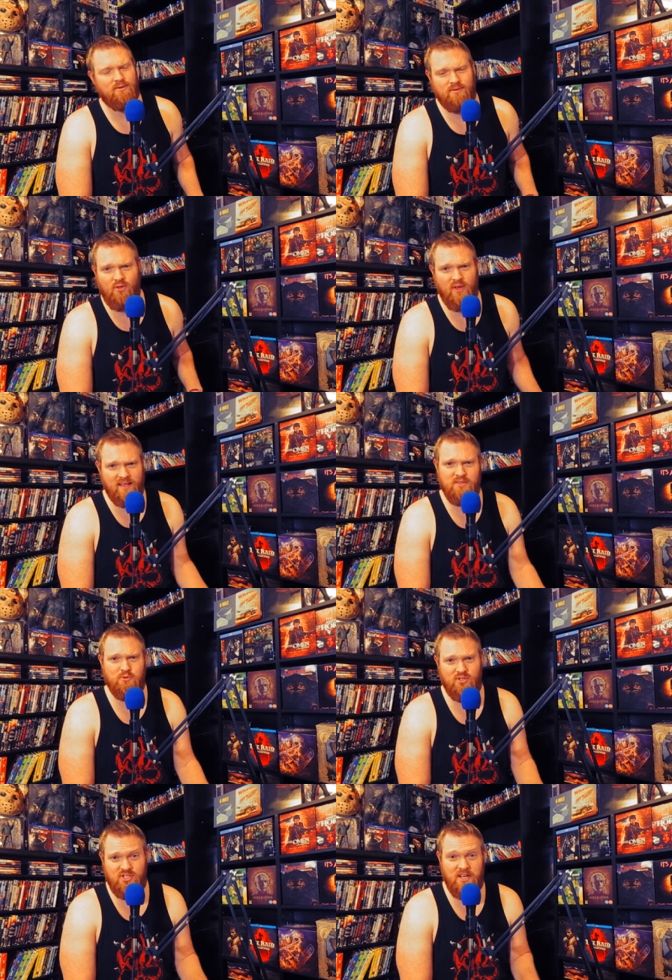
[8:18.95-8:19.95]
To think this was
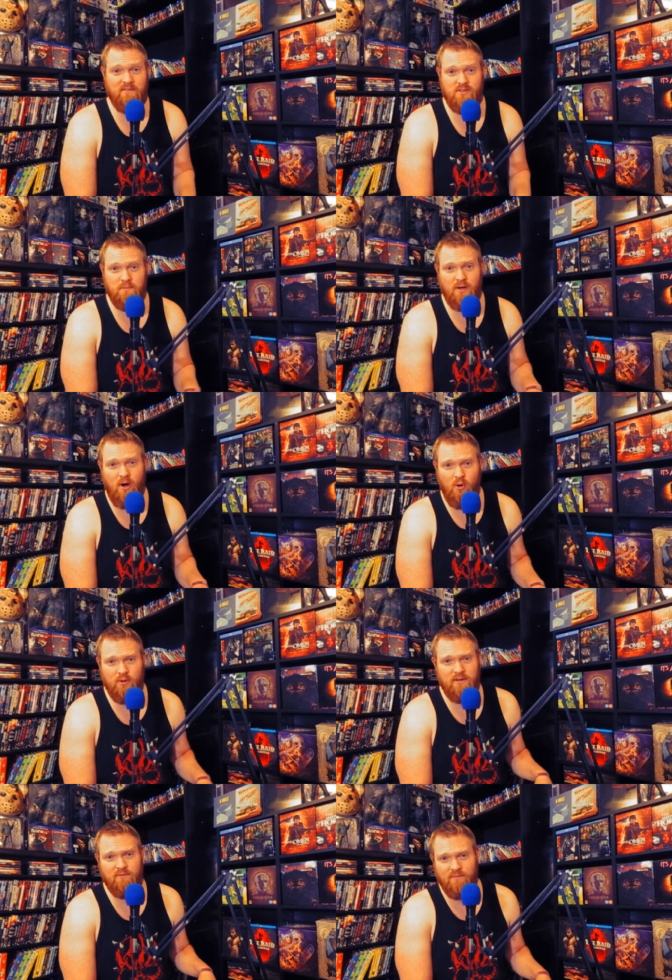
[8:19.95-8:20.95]
Jeff
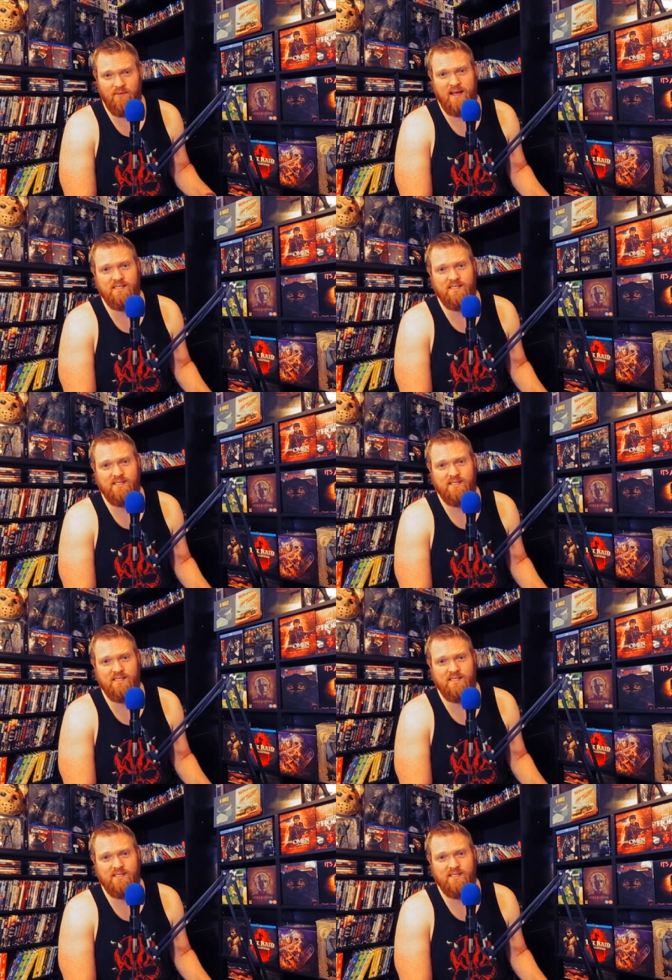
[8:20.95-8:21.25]
Spicoli from Fast